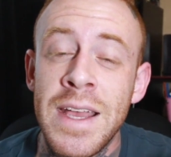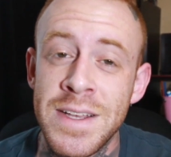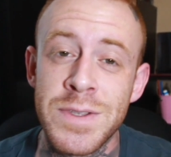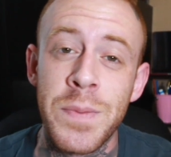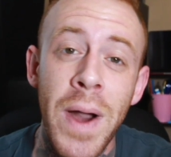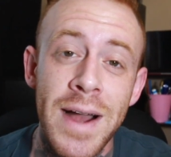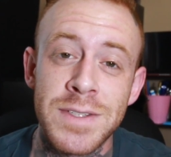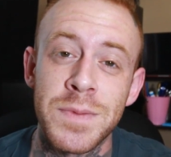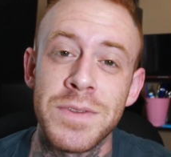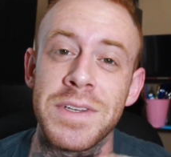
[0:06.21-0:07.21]
Is it
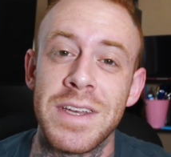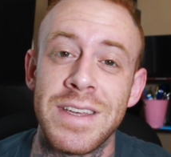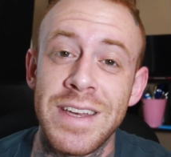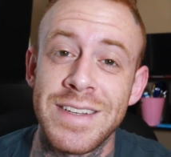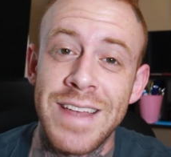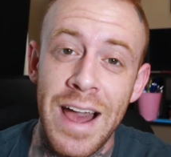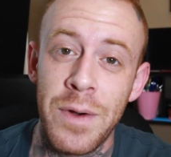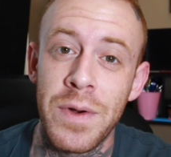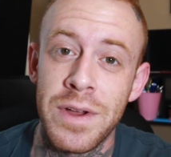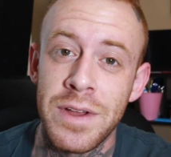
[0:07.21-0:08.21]
possible to get kicked
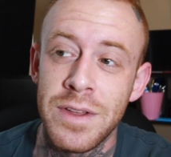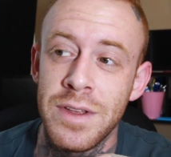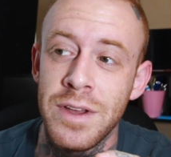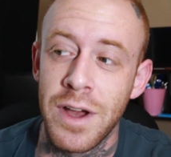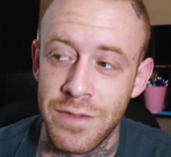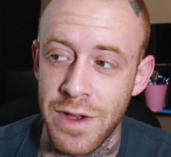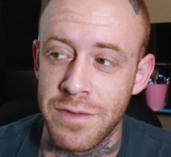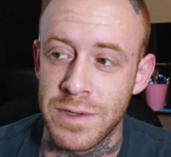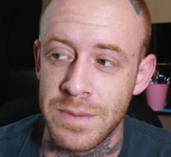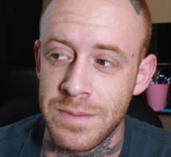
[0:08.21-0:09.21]
out of
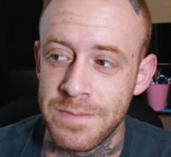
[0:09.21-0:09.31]
heaven?